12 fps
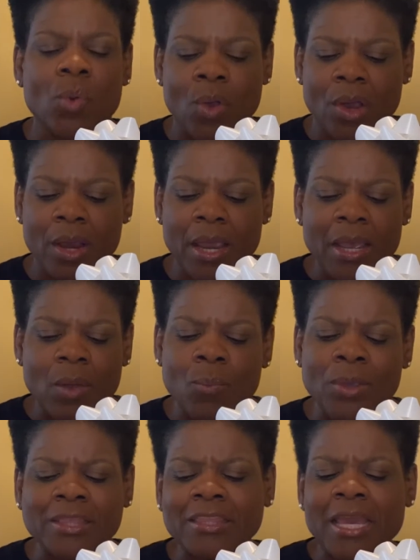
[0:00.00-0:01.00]
Or
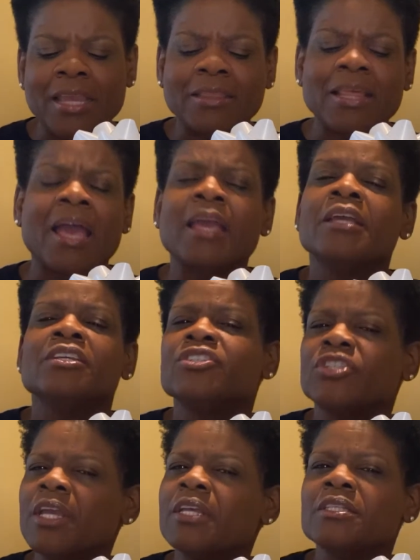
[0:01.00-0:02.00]
we think that
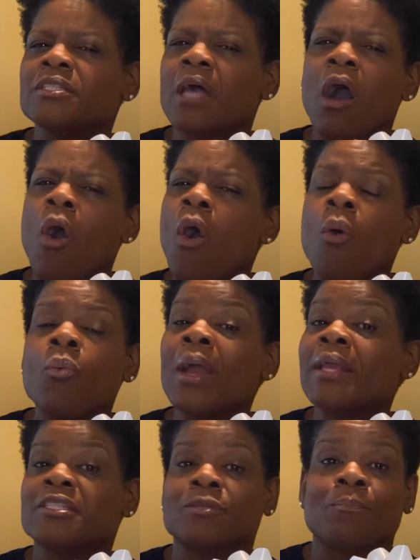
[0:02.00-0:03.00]
she's
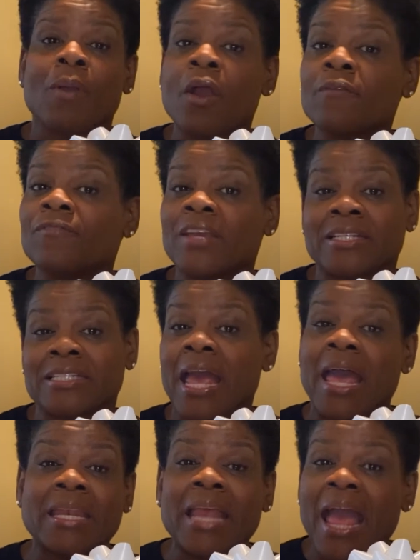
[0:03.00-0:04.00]
always perfect
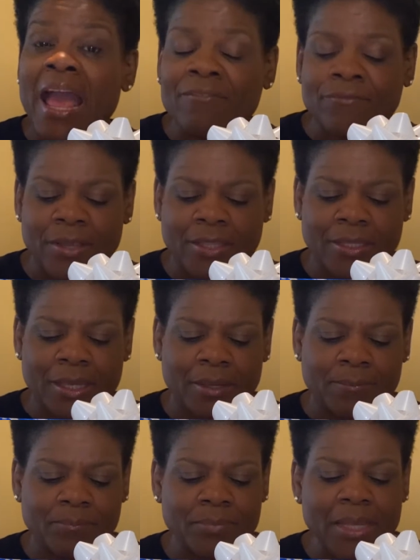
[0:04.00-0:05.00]
at
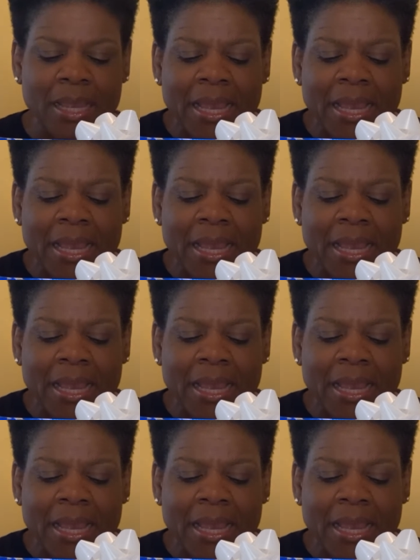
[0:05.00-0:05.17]
everything.